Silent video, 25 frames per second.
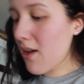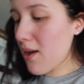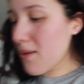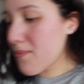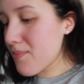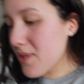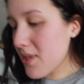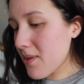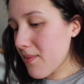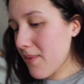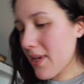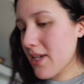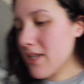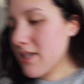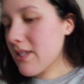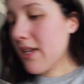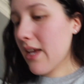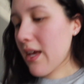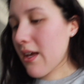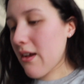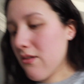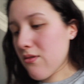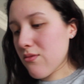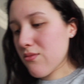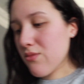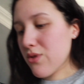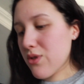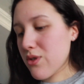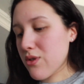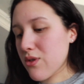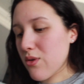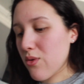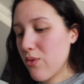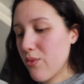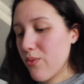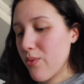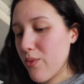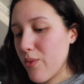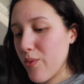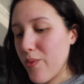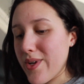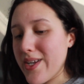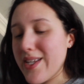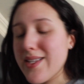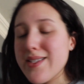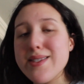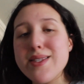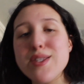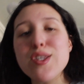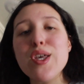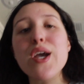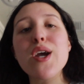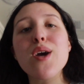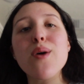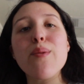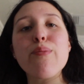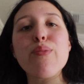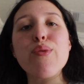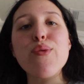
ups and my downs, so we need to take a